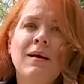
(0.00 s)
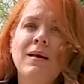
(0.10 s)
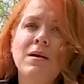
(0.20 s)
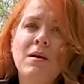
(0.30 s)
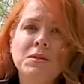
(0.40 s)

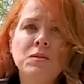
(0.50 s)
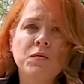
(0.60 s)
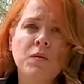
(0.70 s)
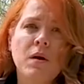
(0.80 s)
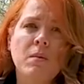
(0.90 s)
And also
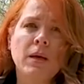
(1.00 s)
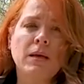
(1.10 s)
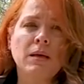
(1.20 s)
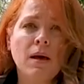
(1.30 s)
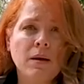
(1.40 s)
for all my
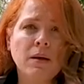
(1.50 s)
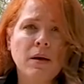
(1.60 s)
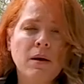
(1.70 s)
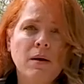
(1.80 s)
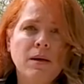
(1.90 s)
young, young
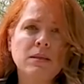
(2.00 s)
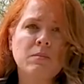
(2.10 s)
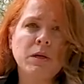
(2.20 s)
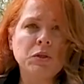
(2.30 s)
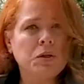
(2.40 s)
artists, to
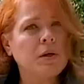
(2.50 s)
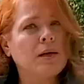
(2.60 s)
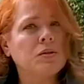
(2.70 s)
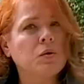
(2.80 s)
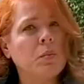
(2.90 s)
make sure you
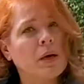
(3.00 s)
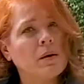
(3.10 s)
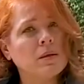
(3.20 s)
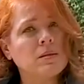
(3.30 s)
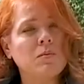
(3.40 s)
ask your
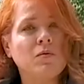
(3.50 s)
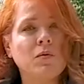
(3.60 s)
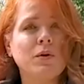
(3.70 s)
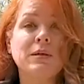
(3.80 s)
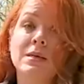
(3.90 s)
parents
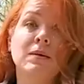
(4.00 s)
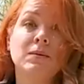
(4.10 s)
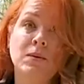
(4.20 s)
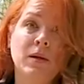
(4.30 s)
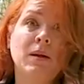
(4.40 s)
before you
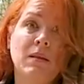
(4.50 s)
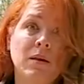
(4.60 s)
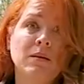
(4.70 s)
download anything.